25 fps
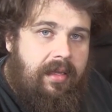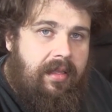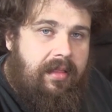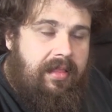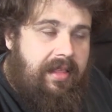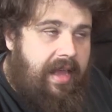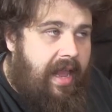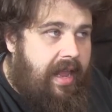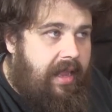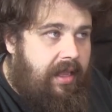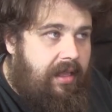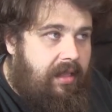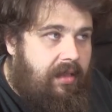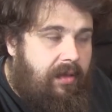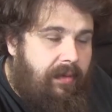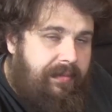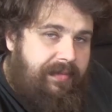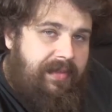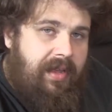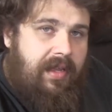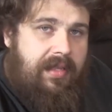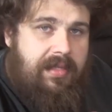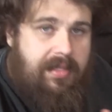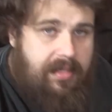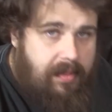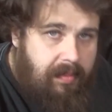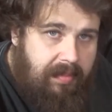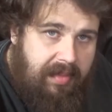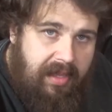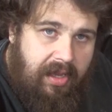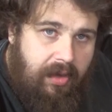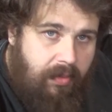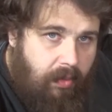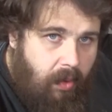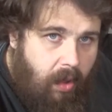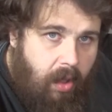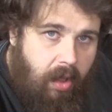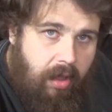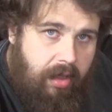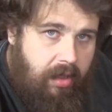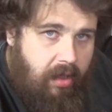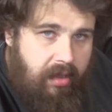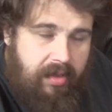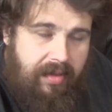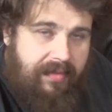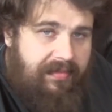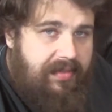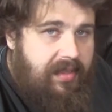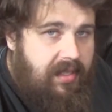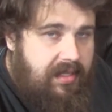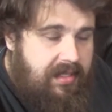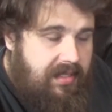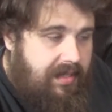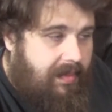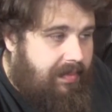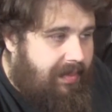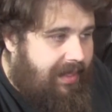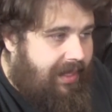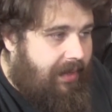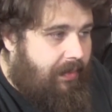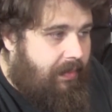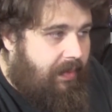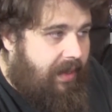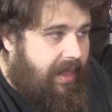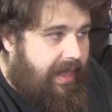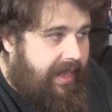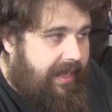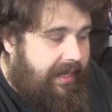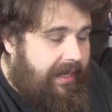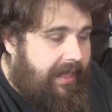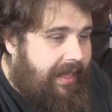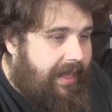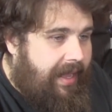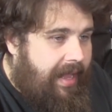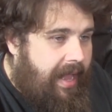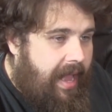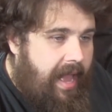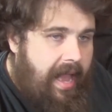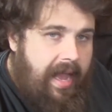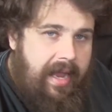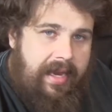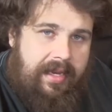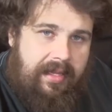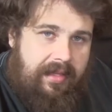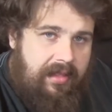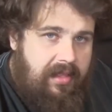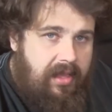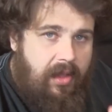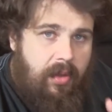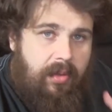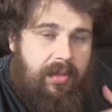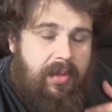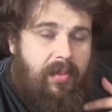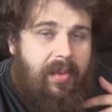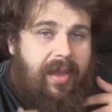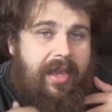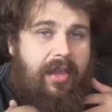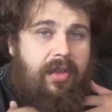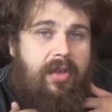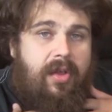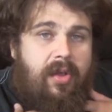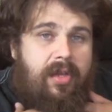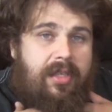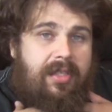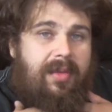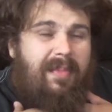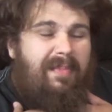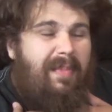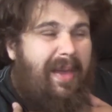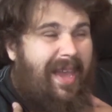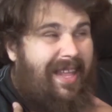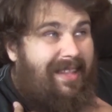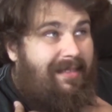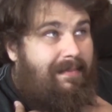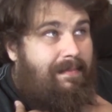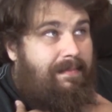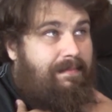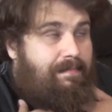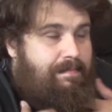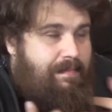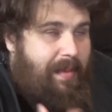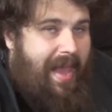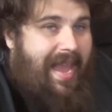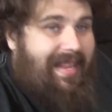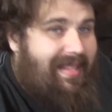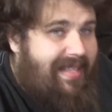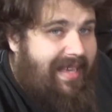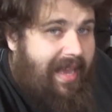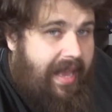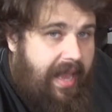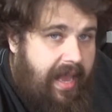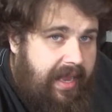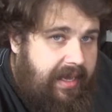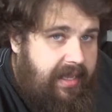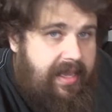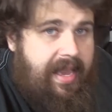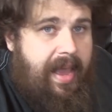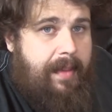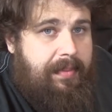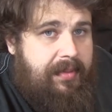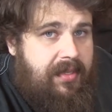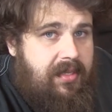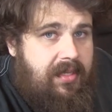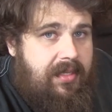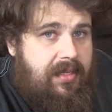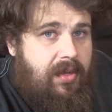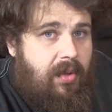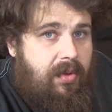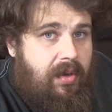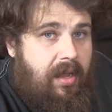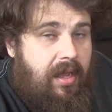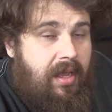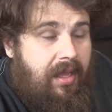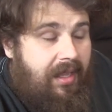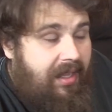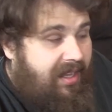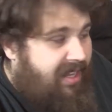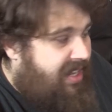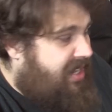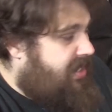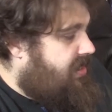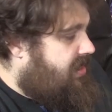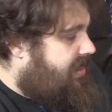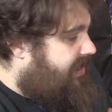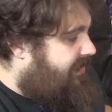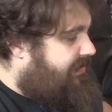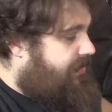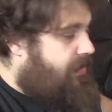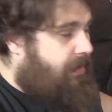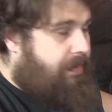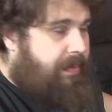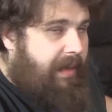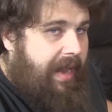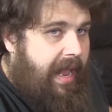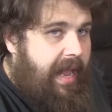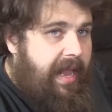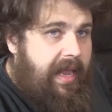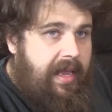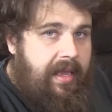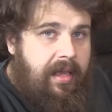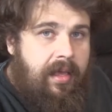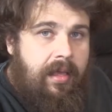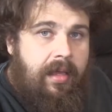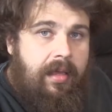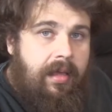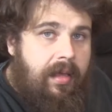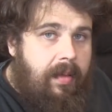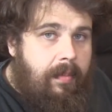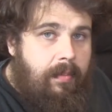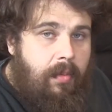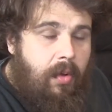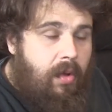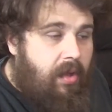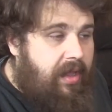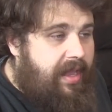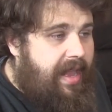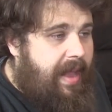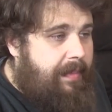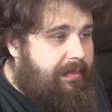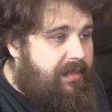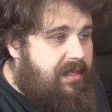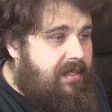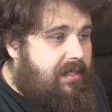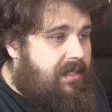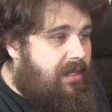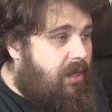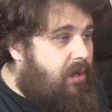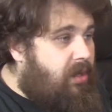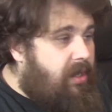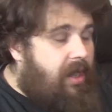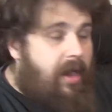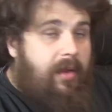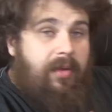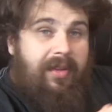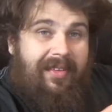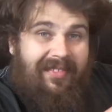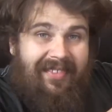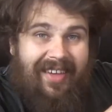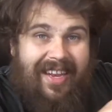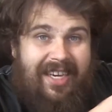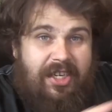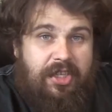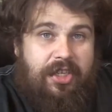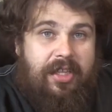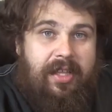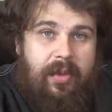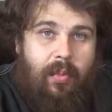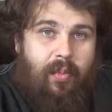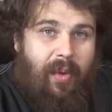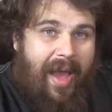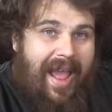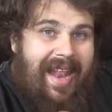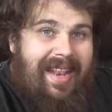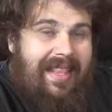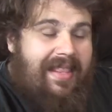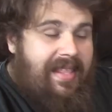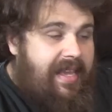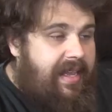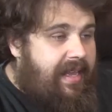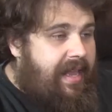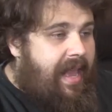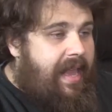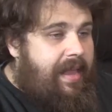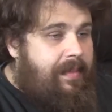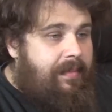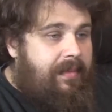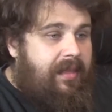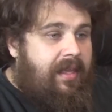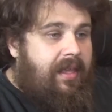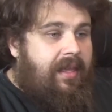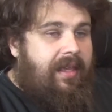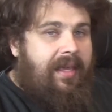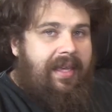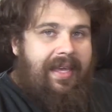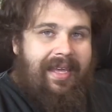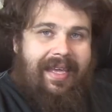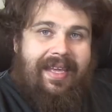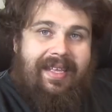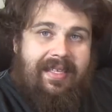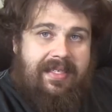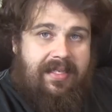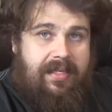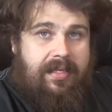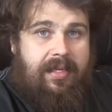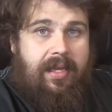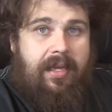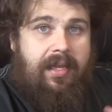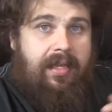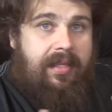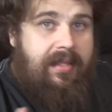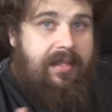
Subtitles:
that you've done something wrong or you've done something right. And the only way you're going to be better at Captain Sonar is if you play more Captain Sonar. And eventually, when the game is